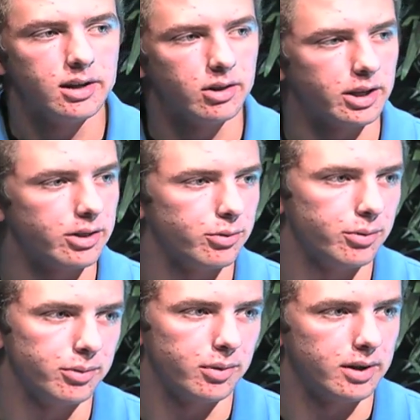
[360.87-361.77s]
looking
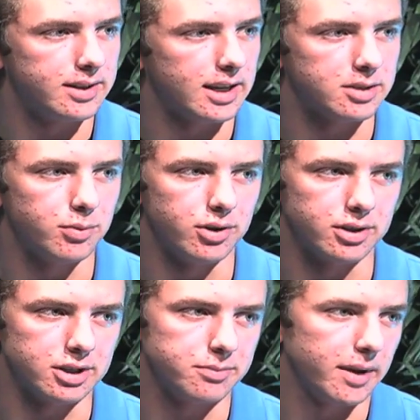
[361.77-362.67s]
through a textbook,
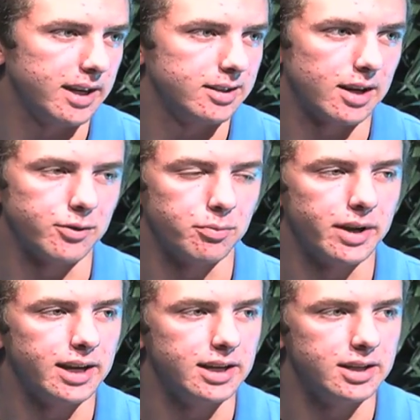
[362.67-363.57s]
just page after
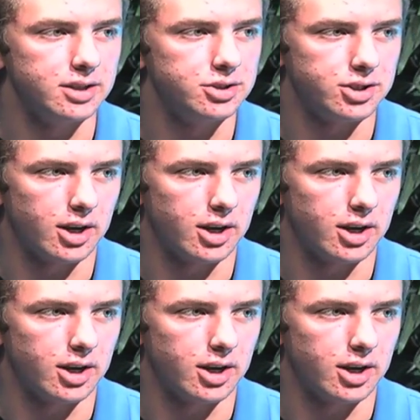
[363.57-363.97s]
page,